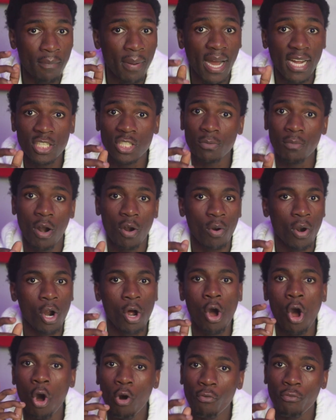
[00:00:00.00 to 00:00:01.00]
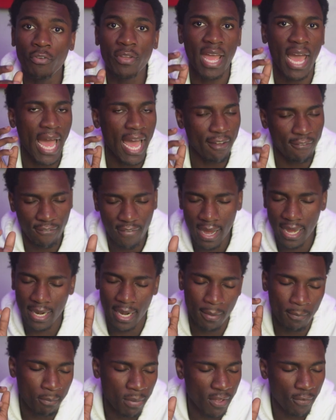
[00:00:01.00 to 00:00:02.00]
By tomorrow, hopefully I have found
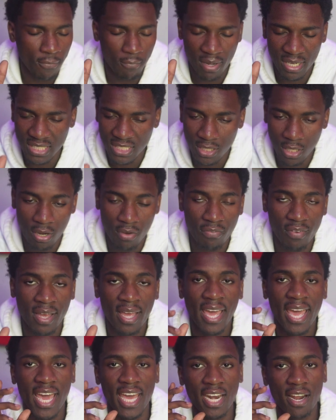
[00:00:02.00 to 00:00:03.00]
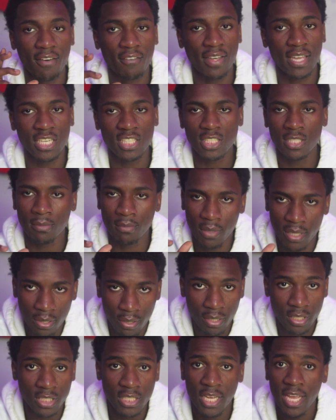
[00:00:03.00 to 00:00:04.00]
a beat for myself, and I'll get some
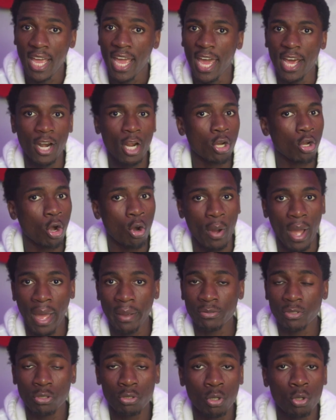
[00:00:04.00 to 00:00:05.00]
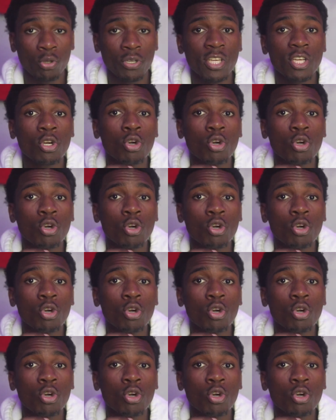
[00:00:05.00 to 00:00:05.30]
lyrics, and I'll go absolutely